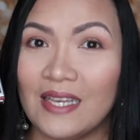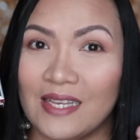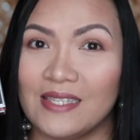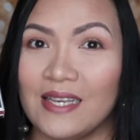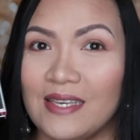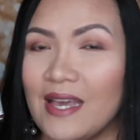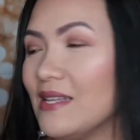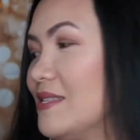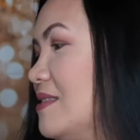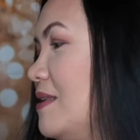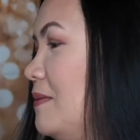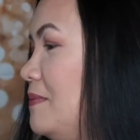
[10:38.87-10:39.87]
is a yes.
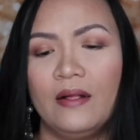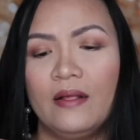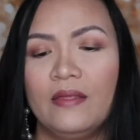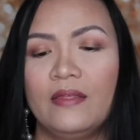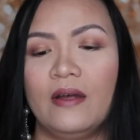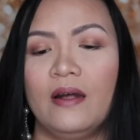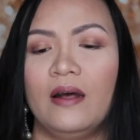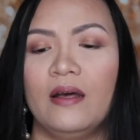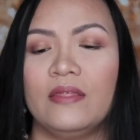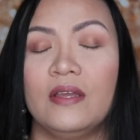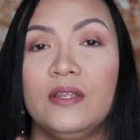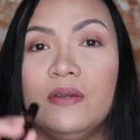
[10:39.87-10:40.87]

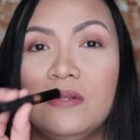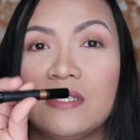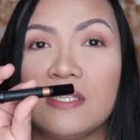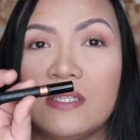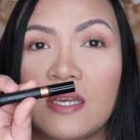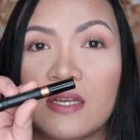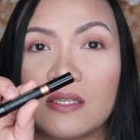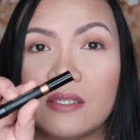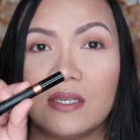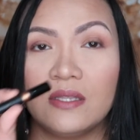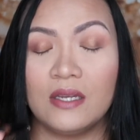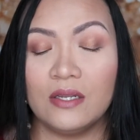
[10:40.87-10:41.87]
The nude sticks.
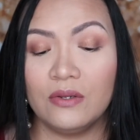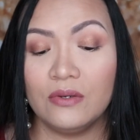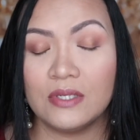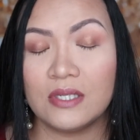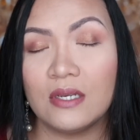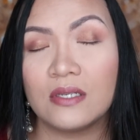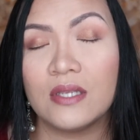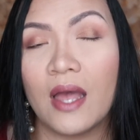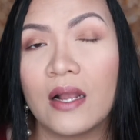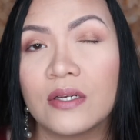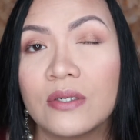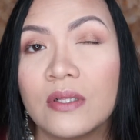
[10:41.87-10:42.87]
The nude sticks,
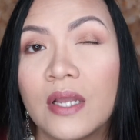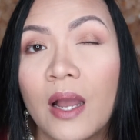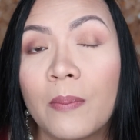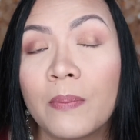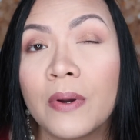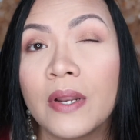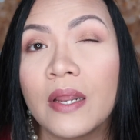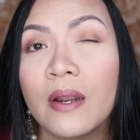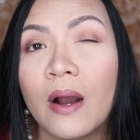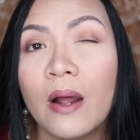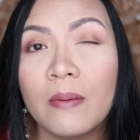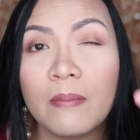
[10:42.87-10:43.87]
actually I put it
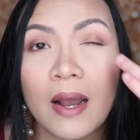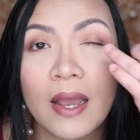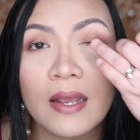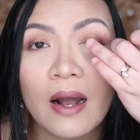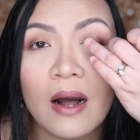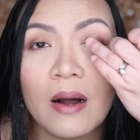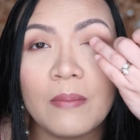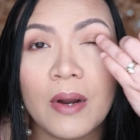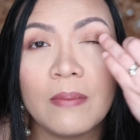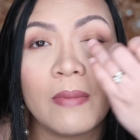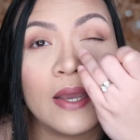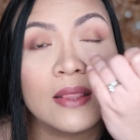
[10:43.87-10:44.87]
on
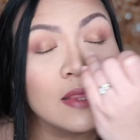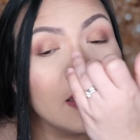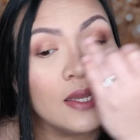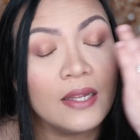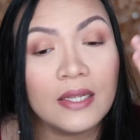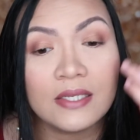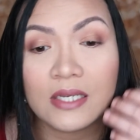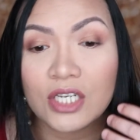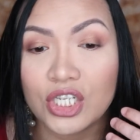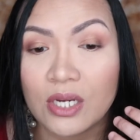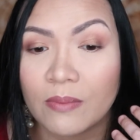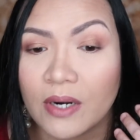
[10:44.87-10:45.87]
my lid as a
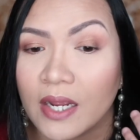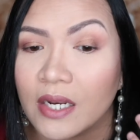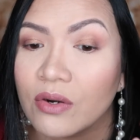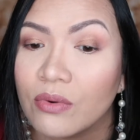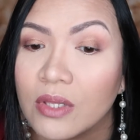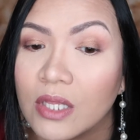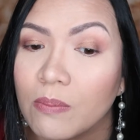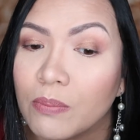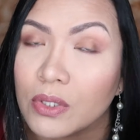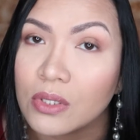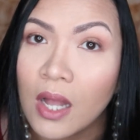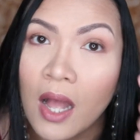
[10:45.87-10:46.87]
shimmer. I didn't really
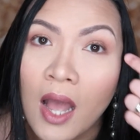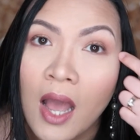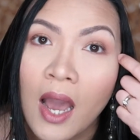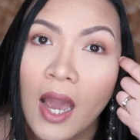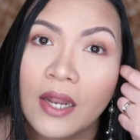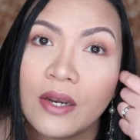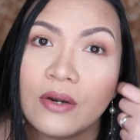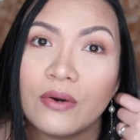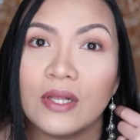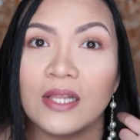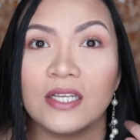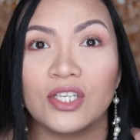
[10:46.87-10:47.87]

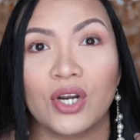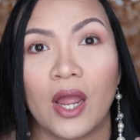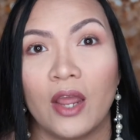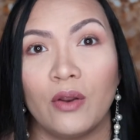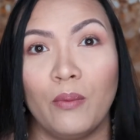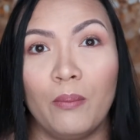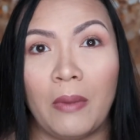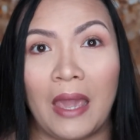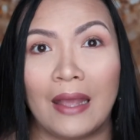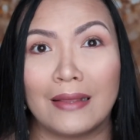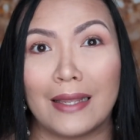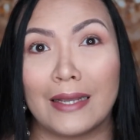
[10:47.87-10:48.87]
try to
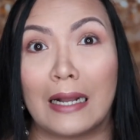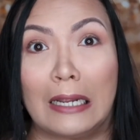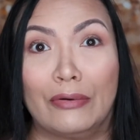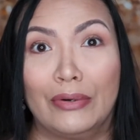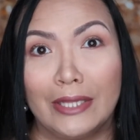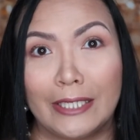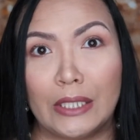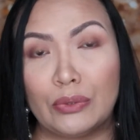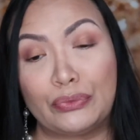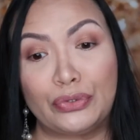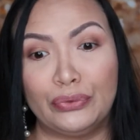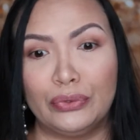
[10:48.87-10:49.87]
make like a really,
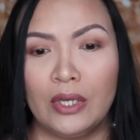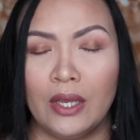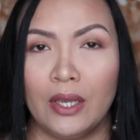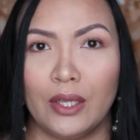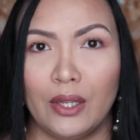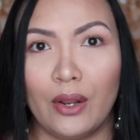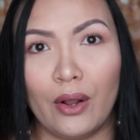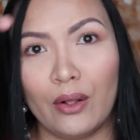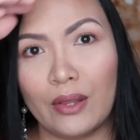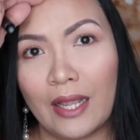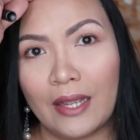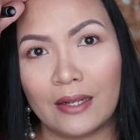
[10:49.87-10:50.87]
you
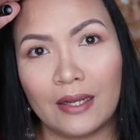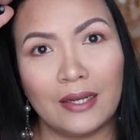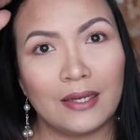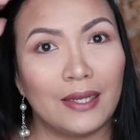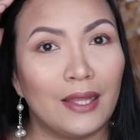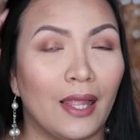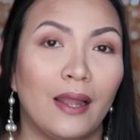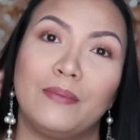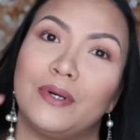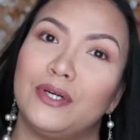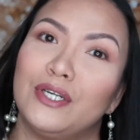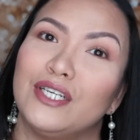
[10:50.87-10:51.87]
know, like
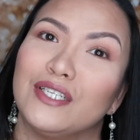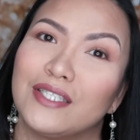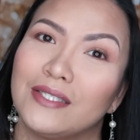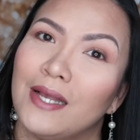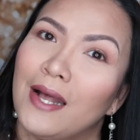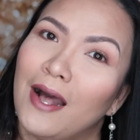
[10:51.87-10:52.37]
glamorous